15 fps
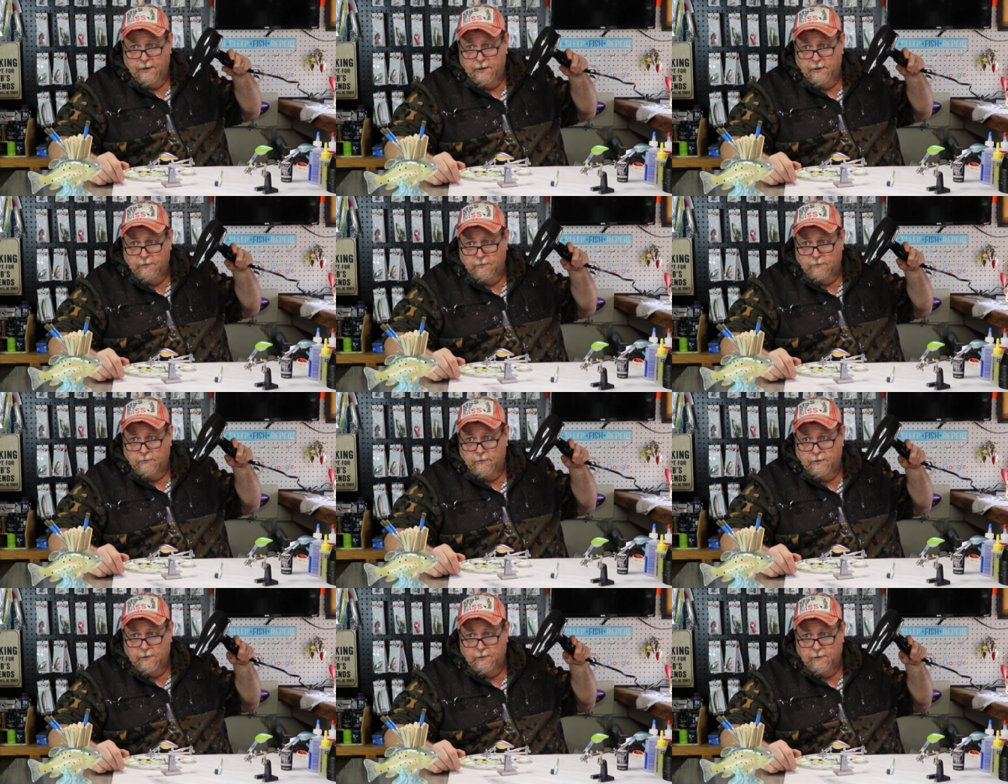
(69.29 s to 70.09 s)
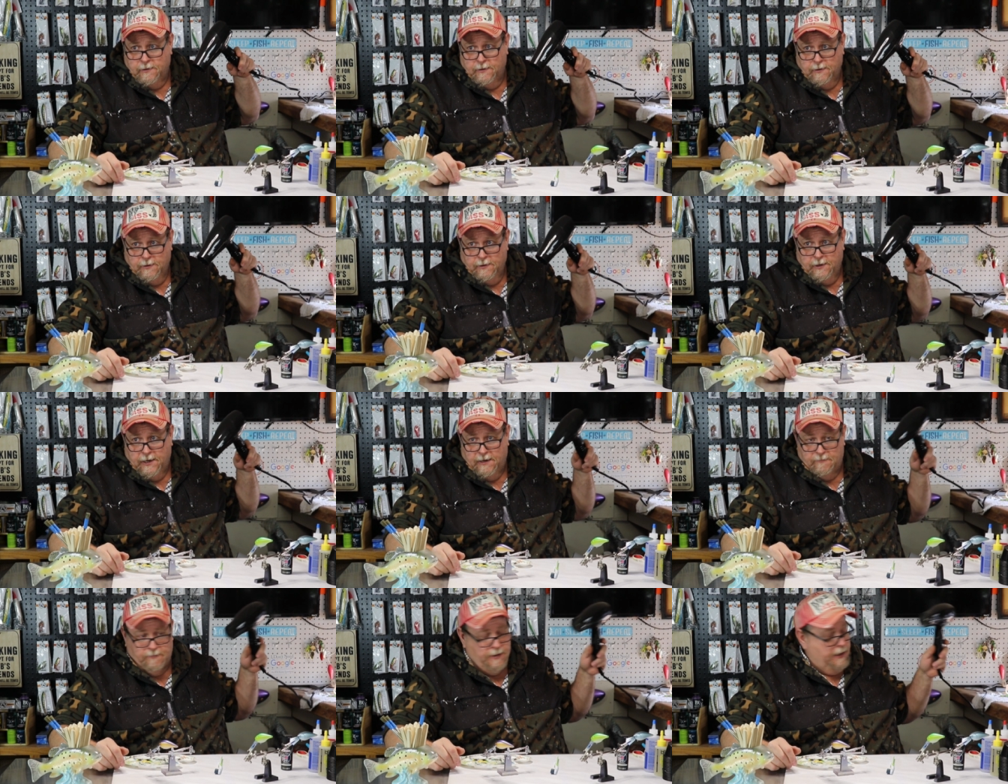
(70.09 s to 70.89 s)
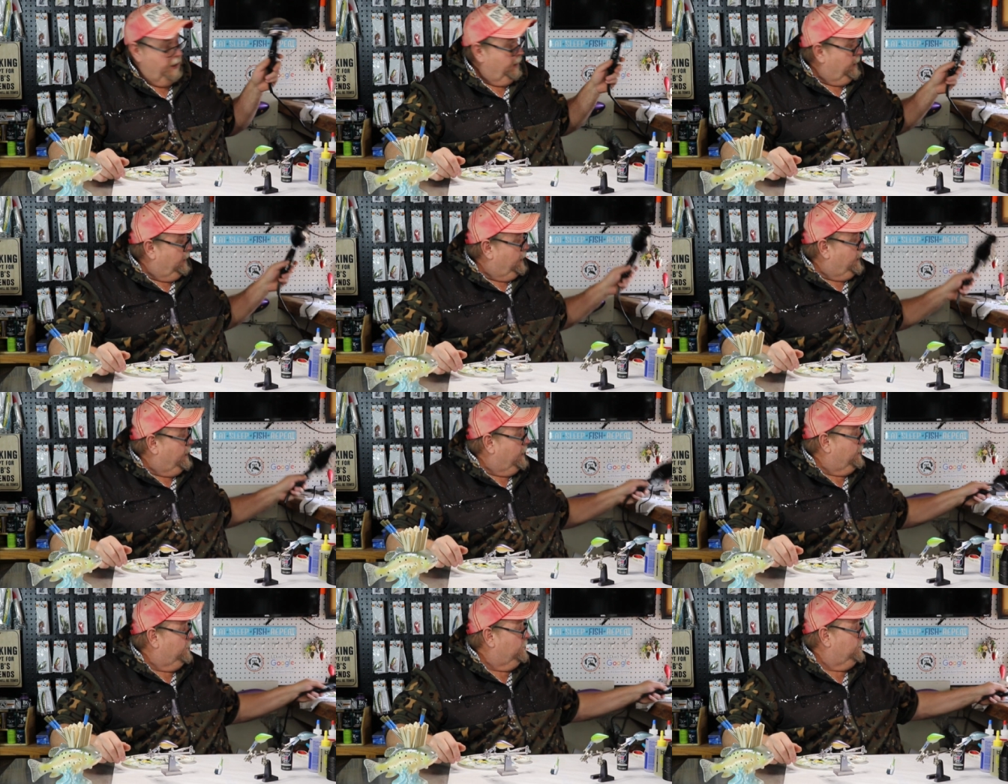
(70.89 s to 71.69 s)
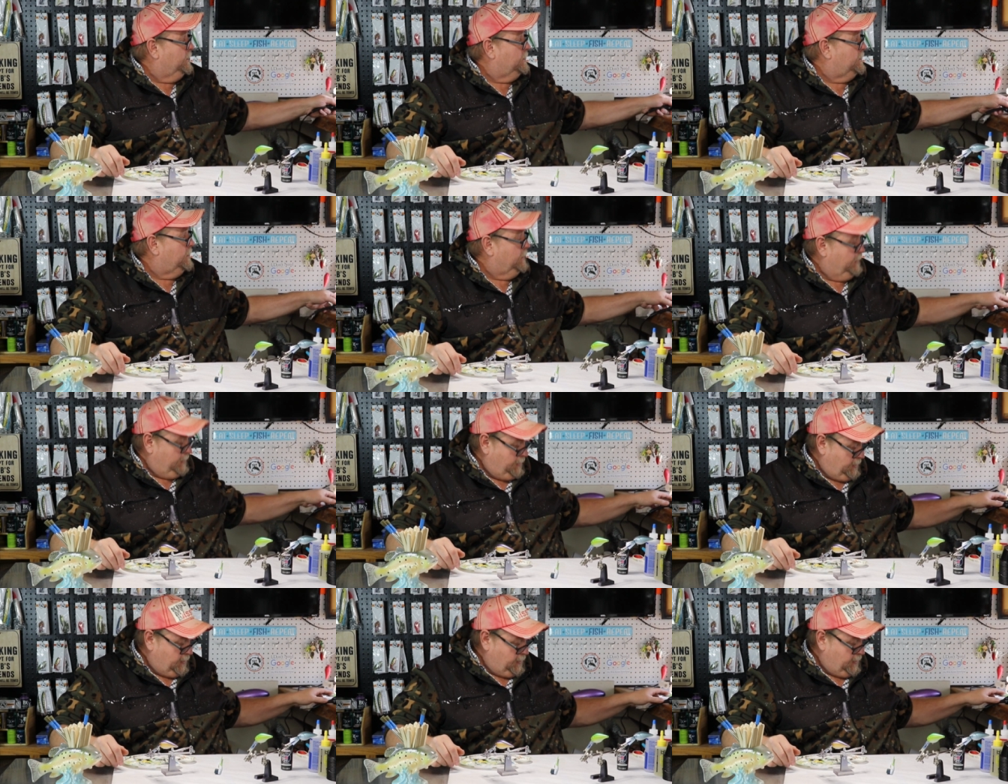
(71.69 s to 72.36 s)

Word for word: the old one. It finally died on us.